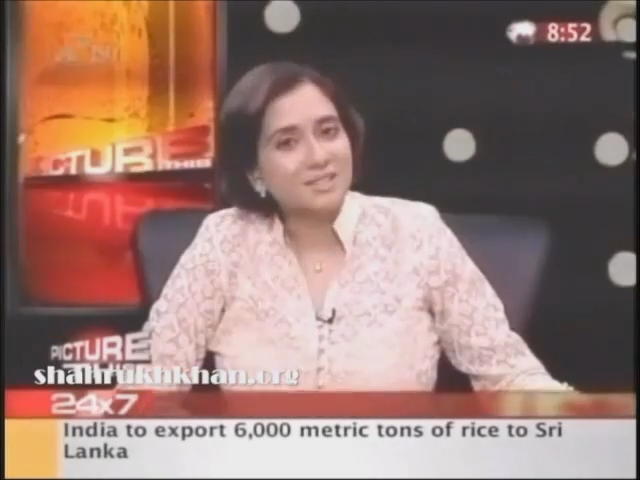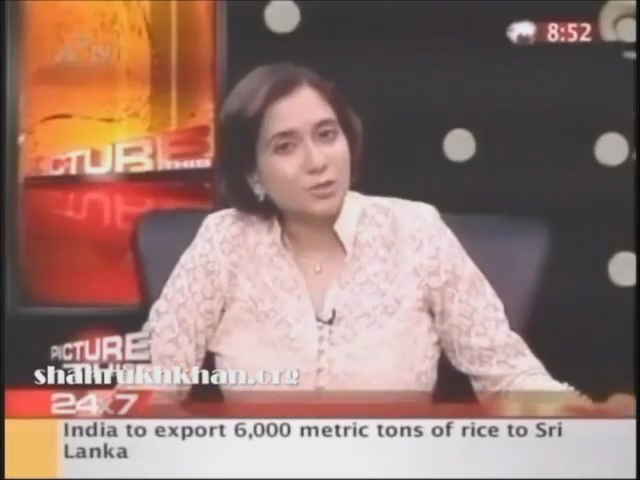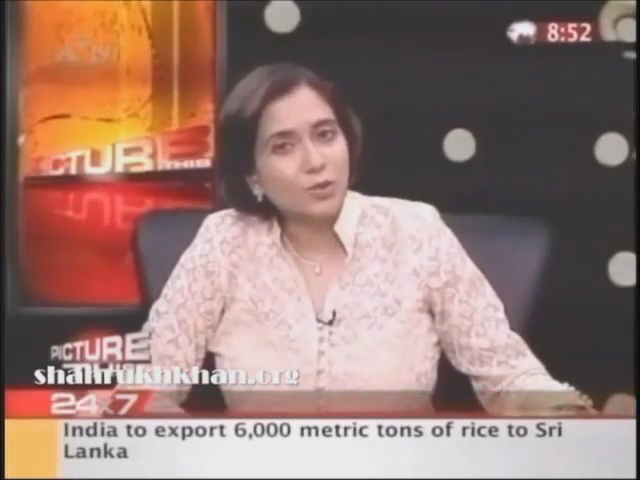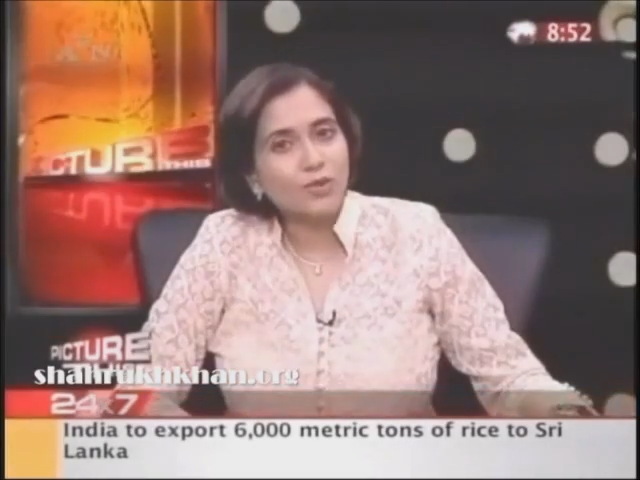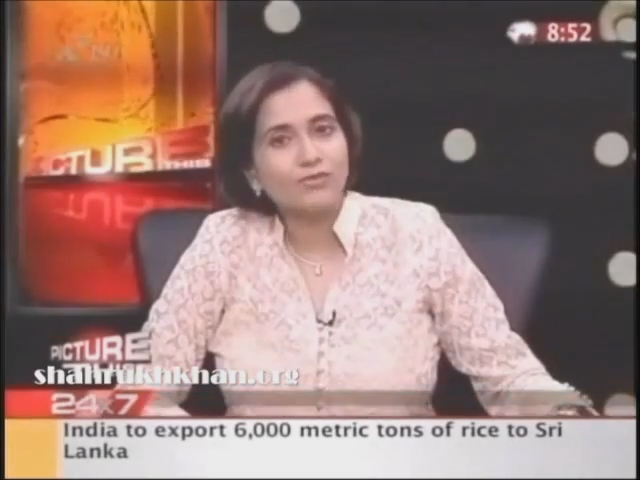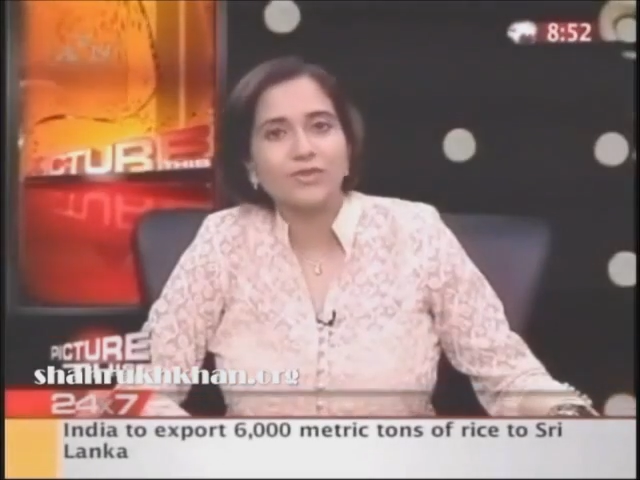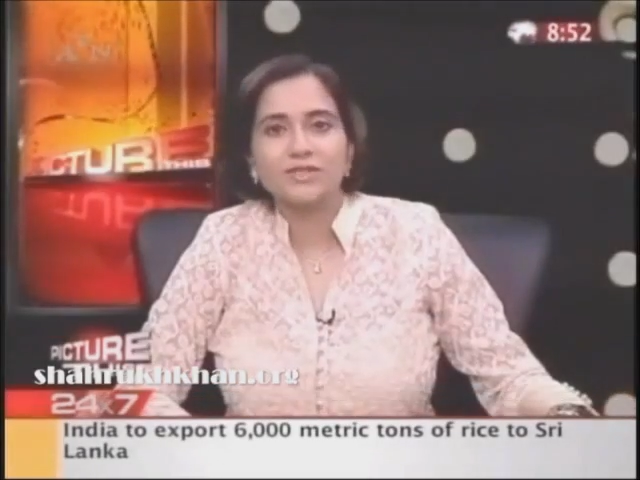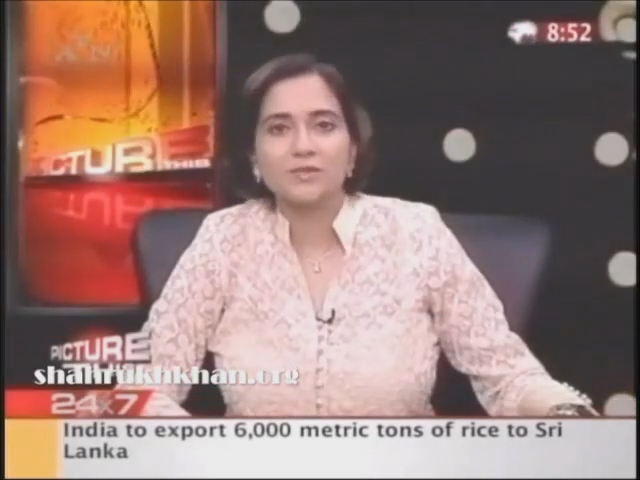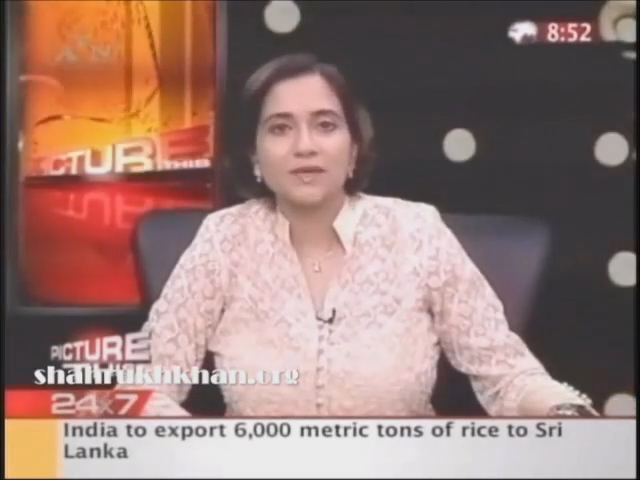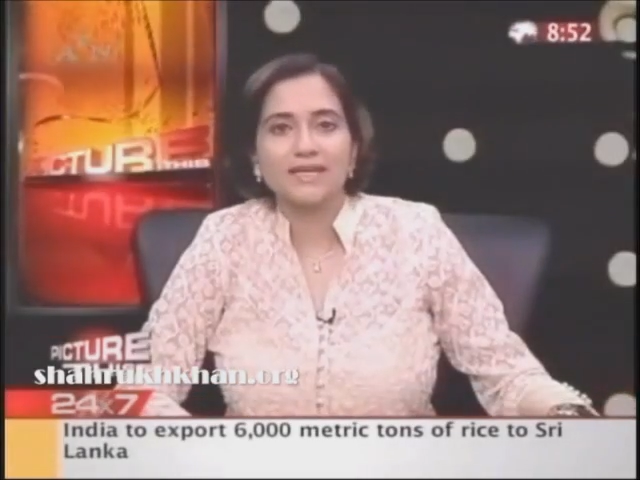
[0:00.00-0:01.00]
That's all
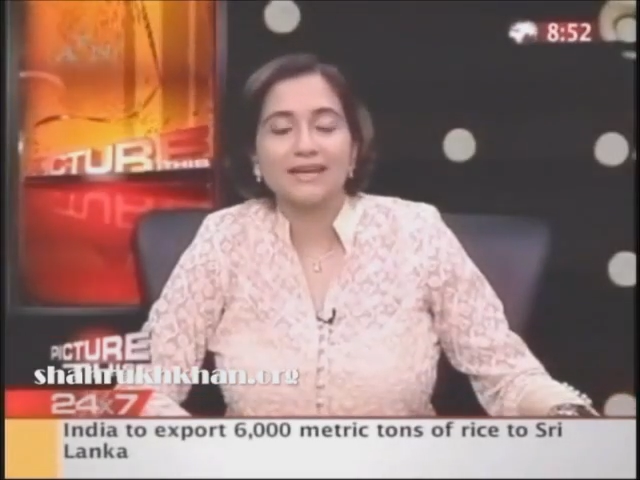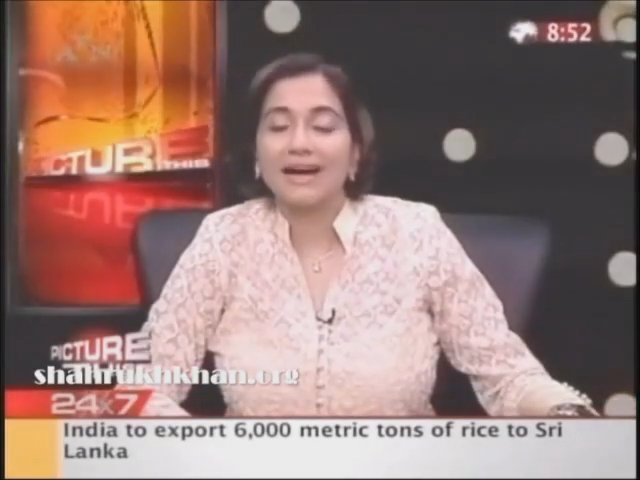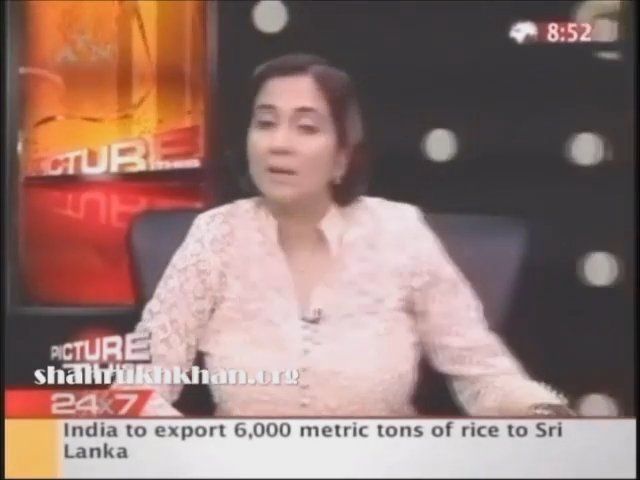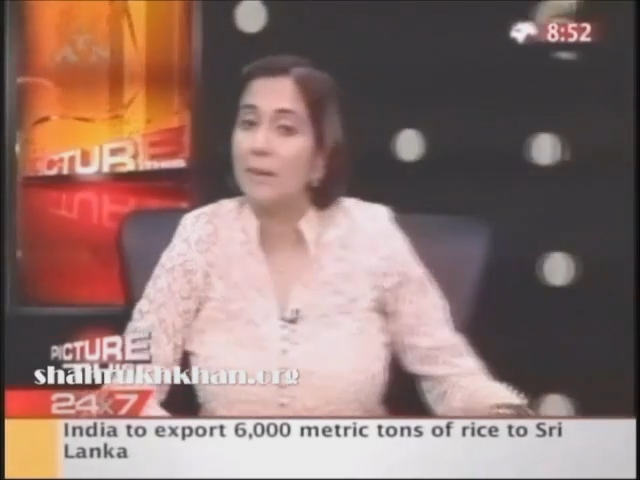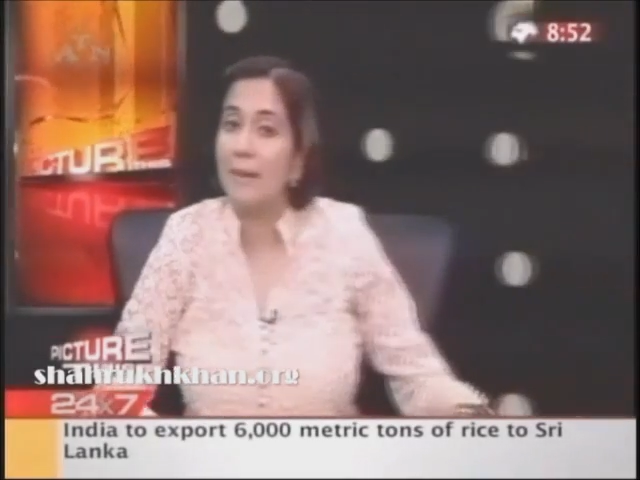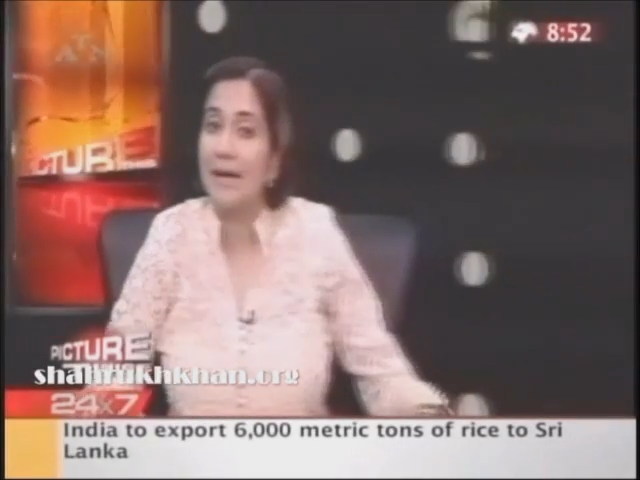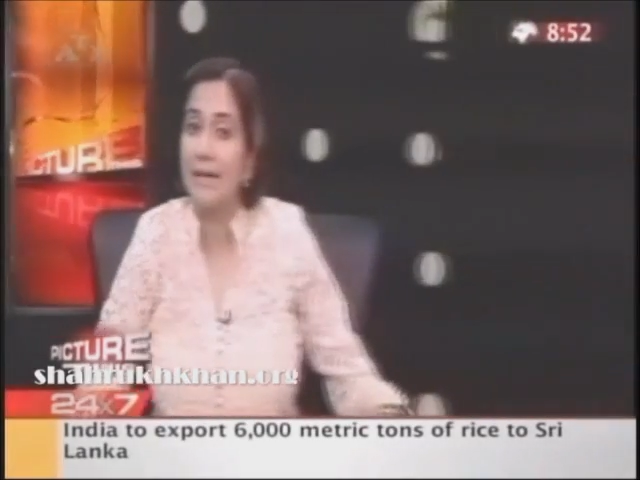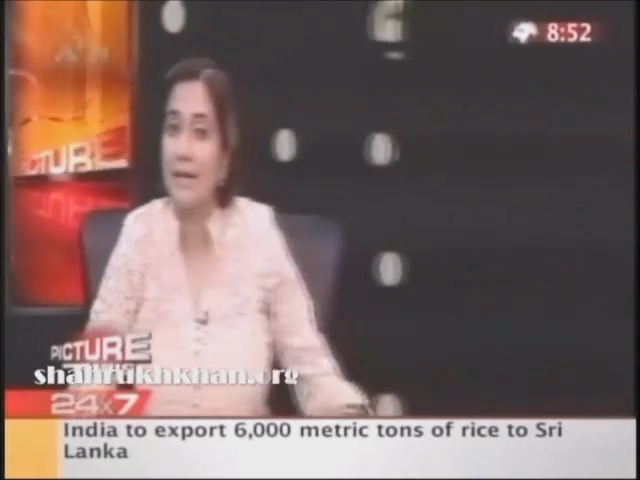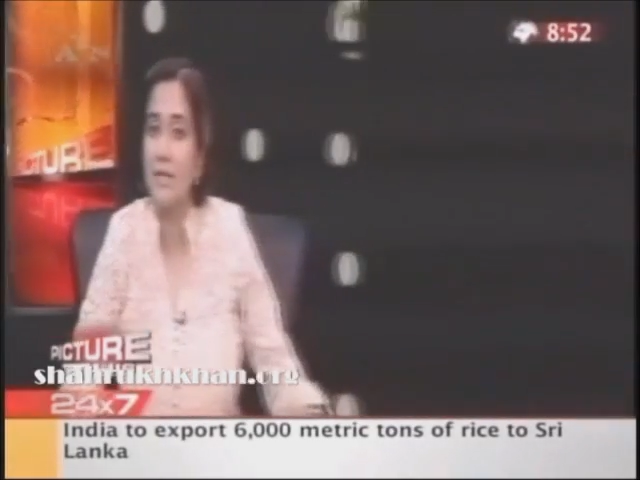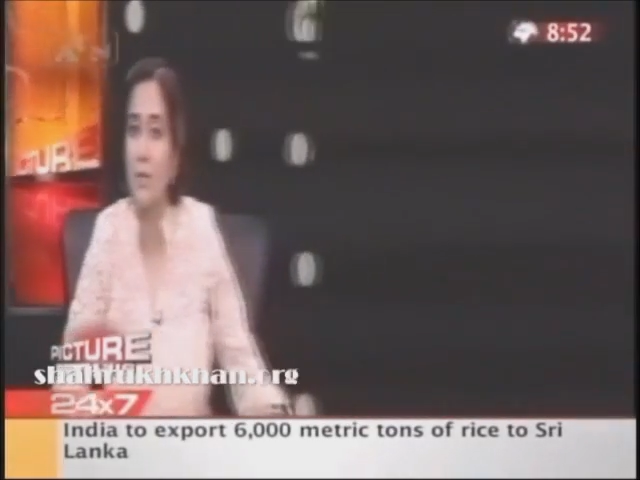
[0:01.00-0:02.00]
for this week. I'll be
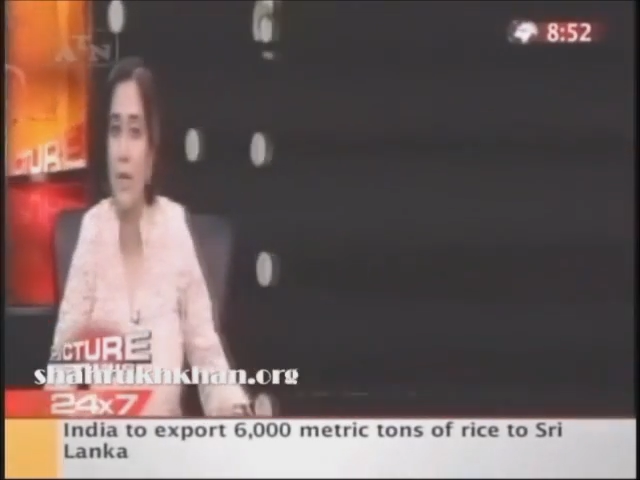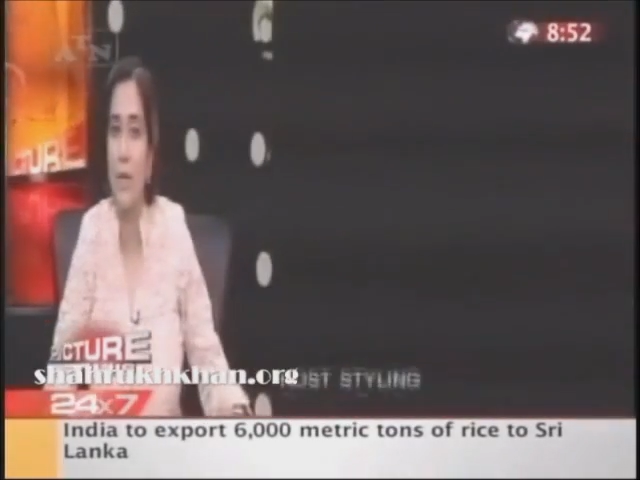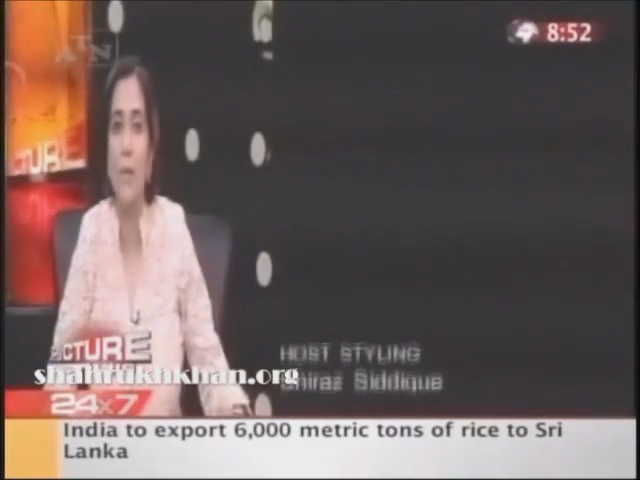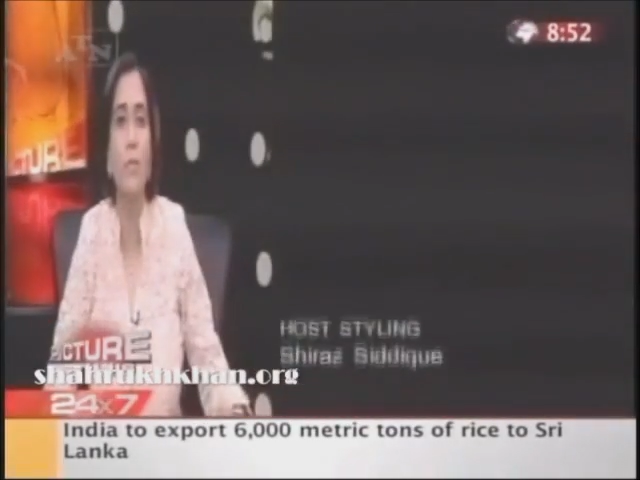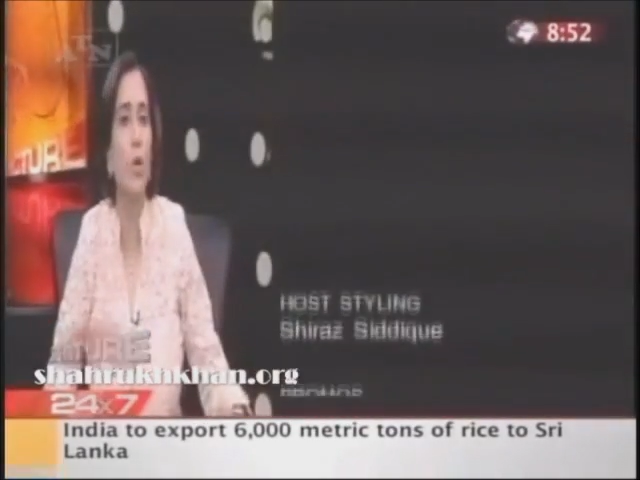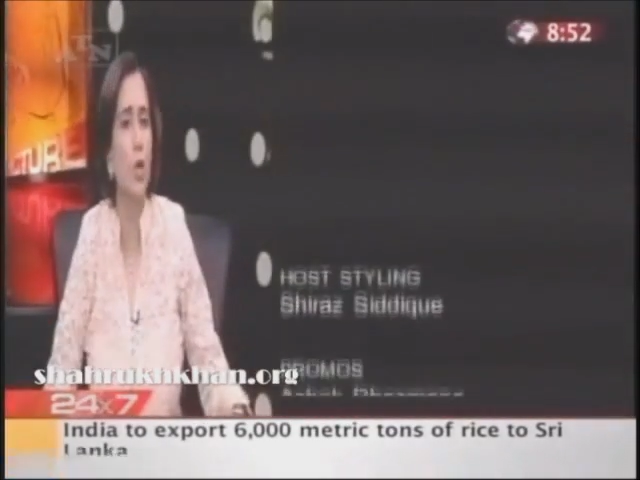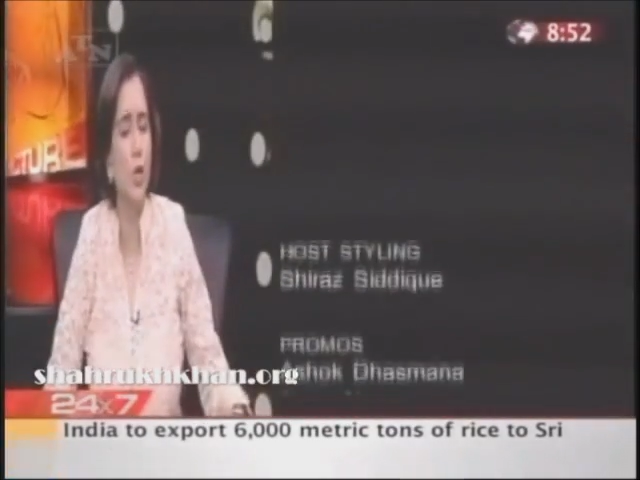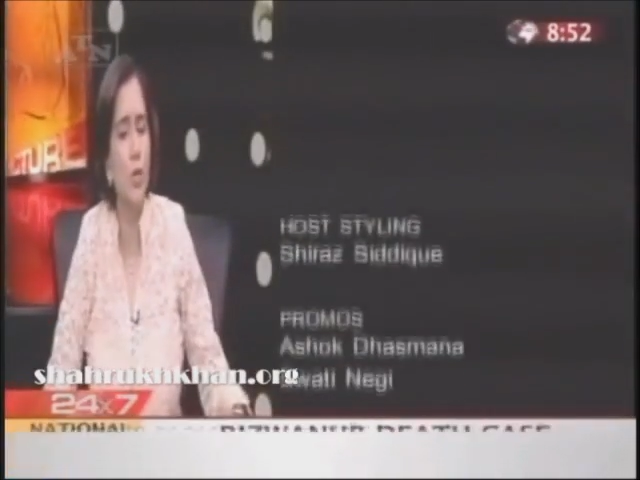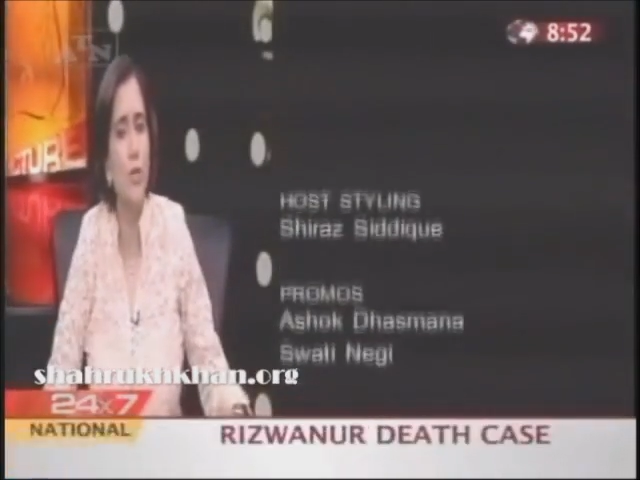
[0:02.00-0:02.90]
back next week with more